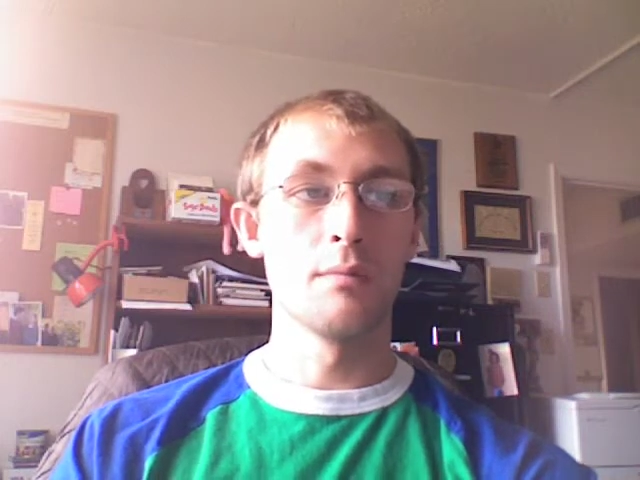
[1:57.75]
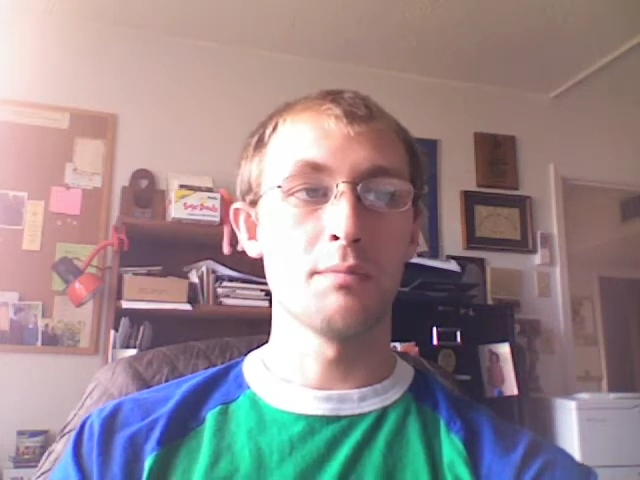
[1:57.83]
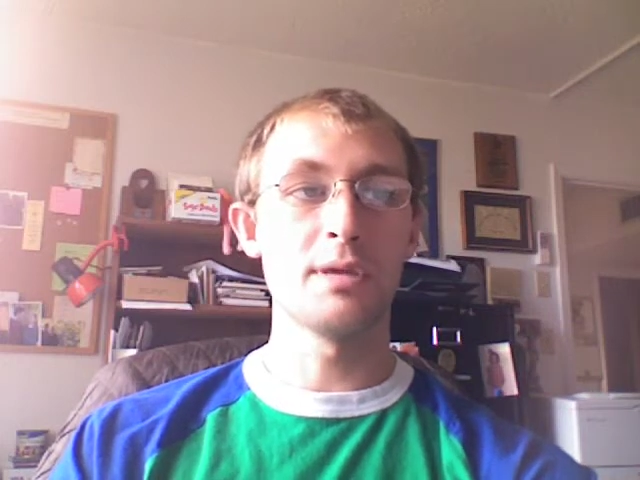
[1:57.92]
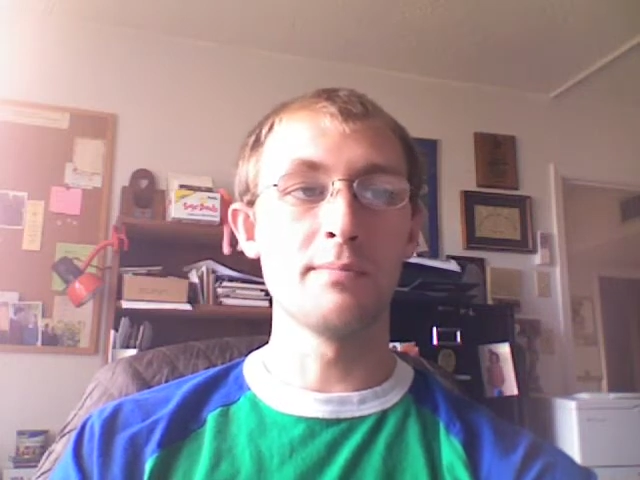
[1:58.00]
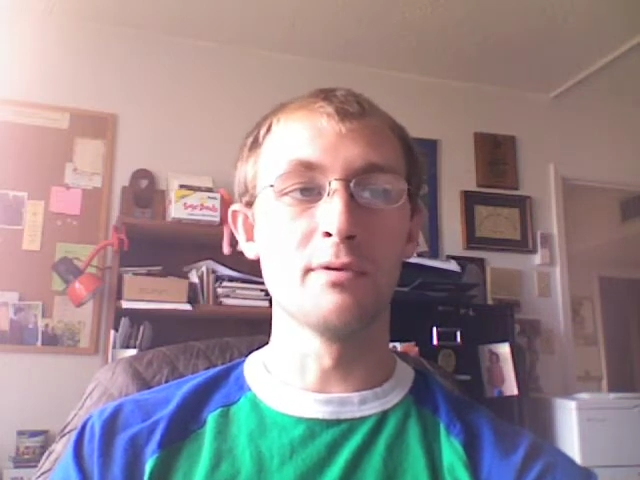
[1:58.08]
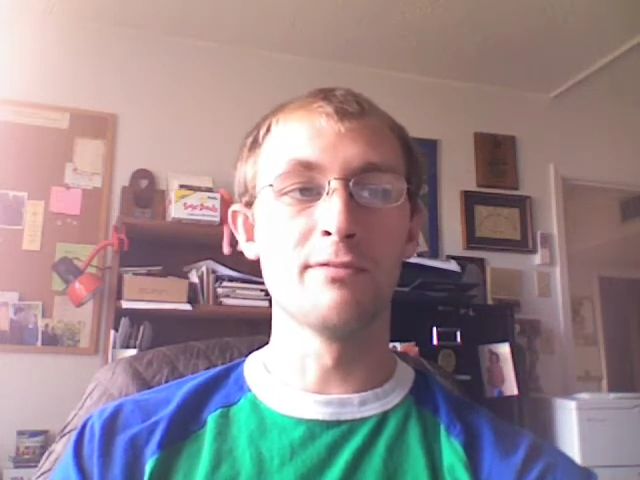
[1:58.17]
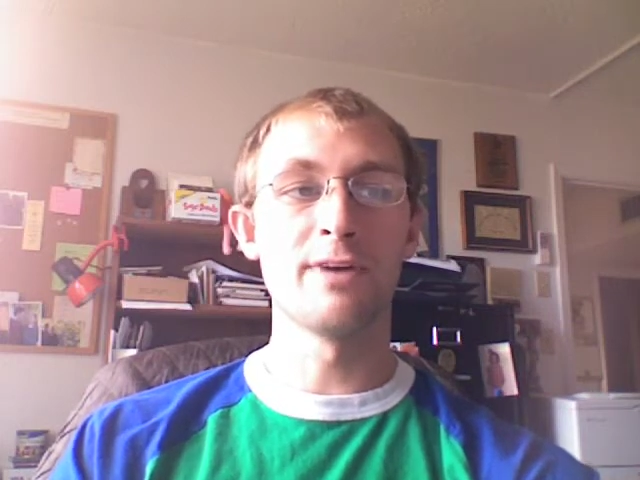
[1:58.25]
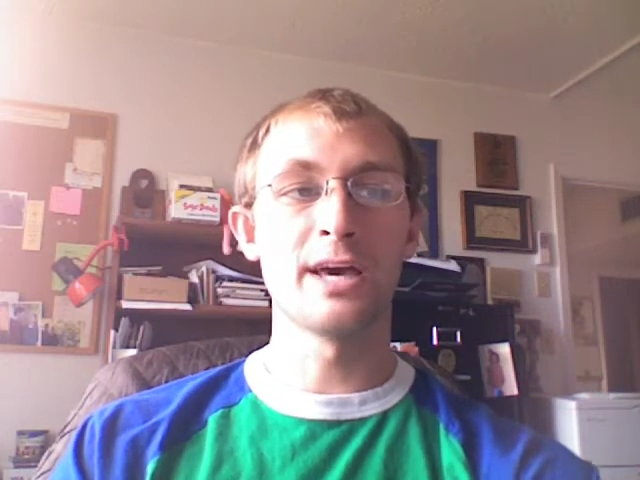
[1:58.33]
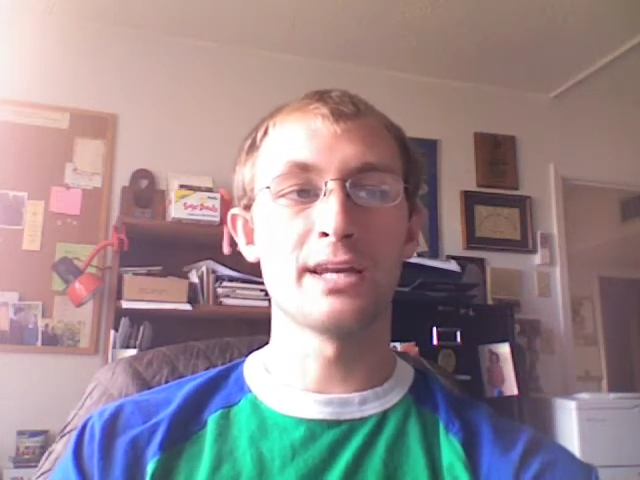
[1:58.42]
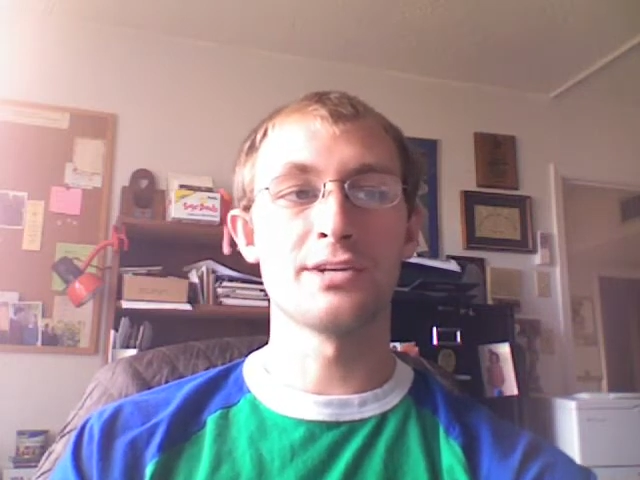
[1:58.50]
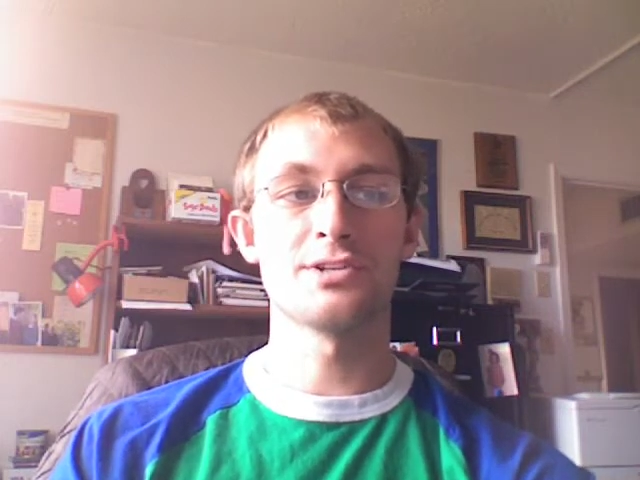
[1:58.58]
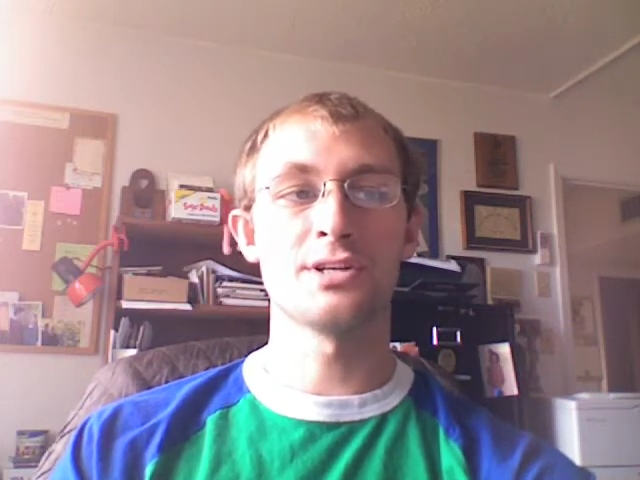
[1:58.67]
people
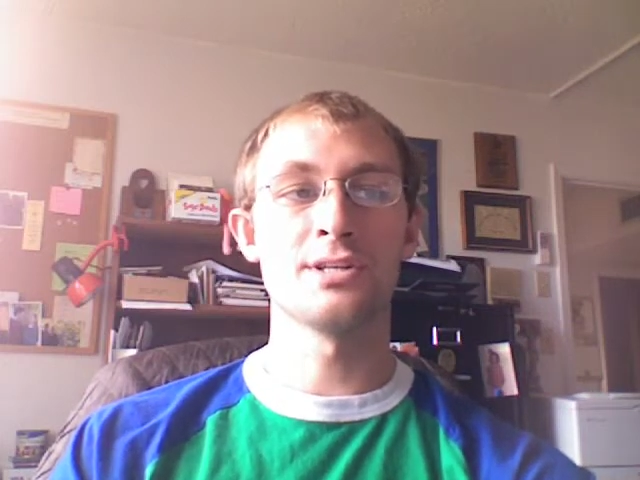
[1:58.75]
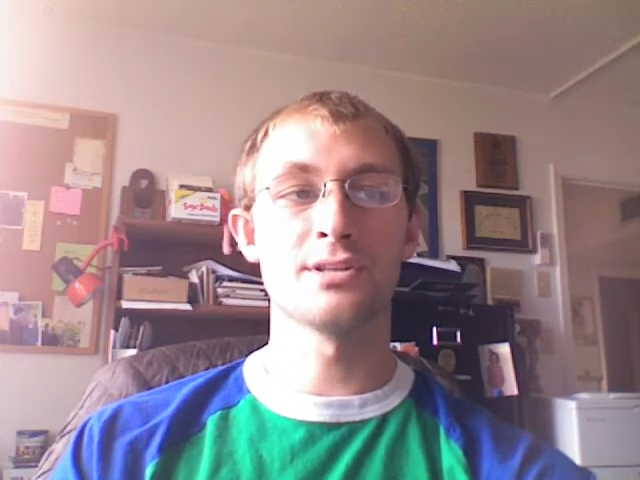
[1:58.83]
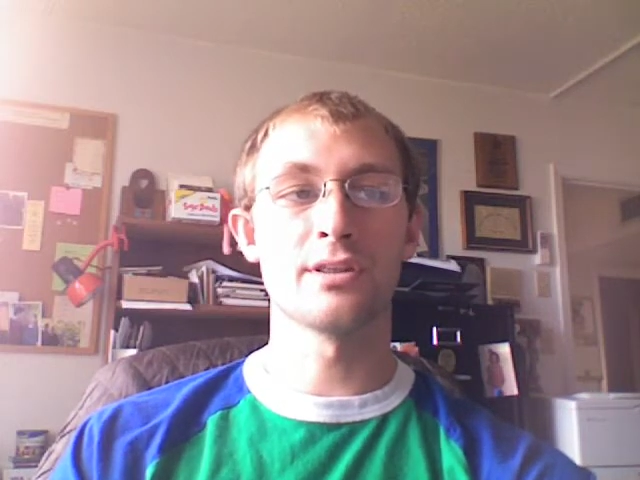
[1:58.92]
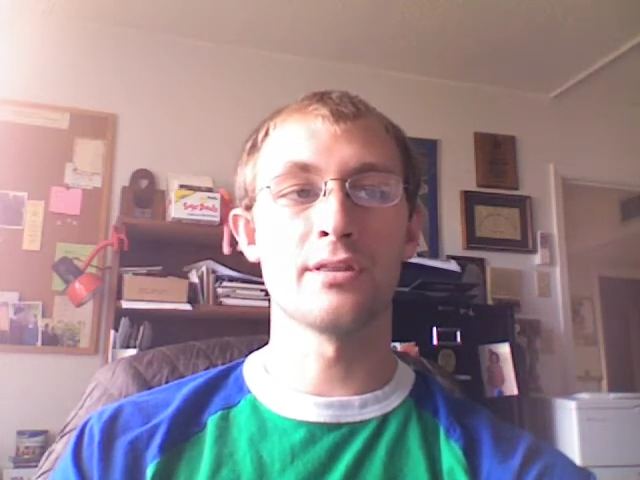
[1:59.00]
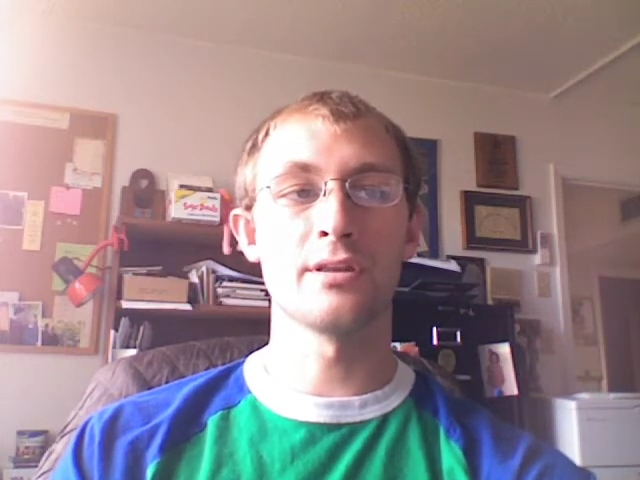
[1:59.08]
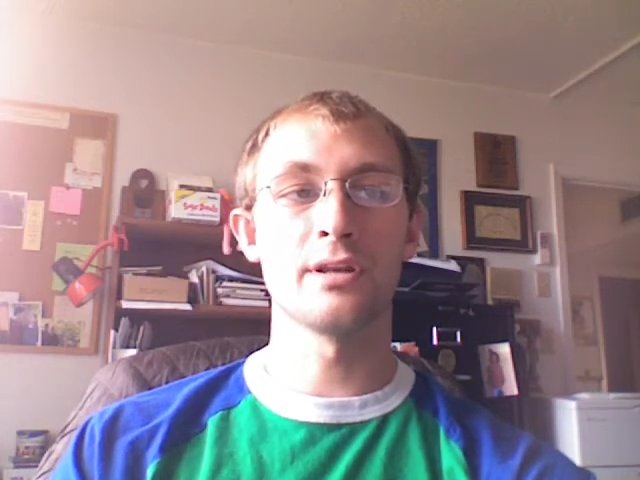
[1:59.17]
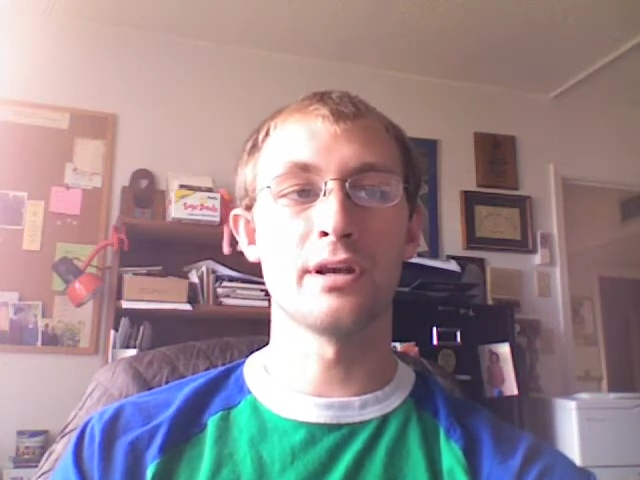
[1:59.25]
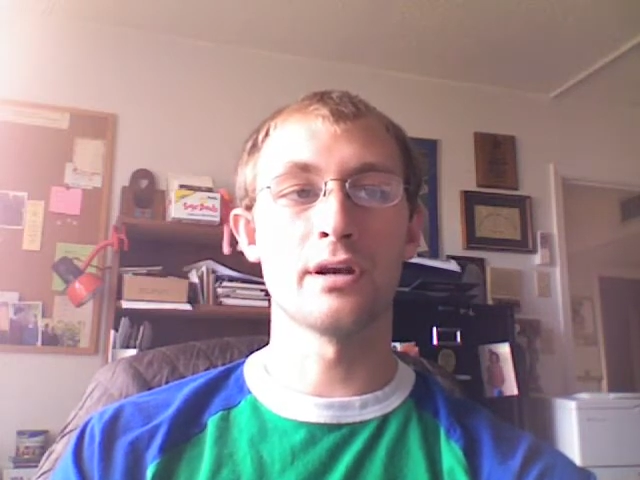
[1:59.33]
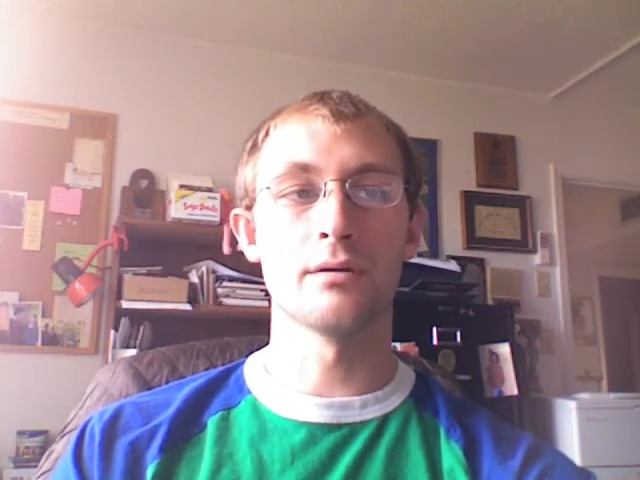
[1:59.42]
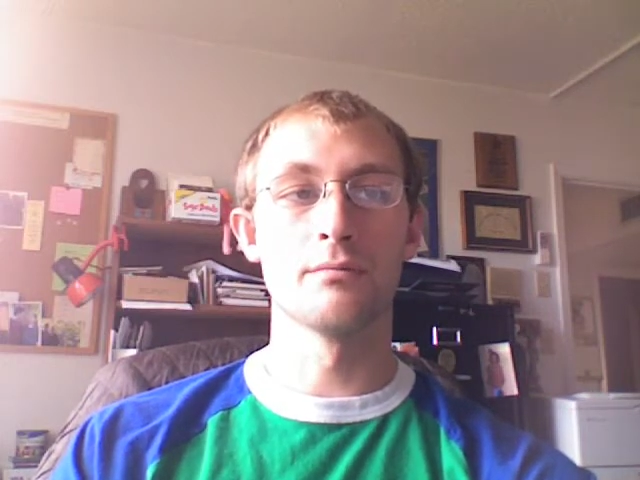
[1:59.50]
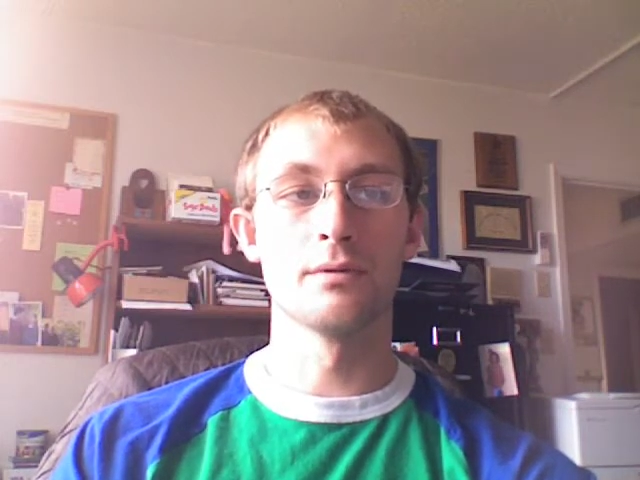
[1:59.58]
vanish into thin air.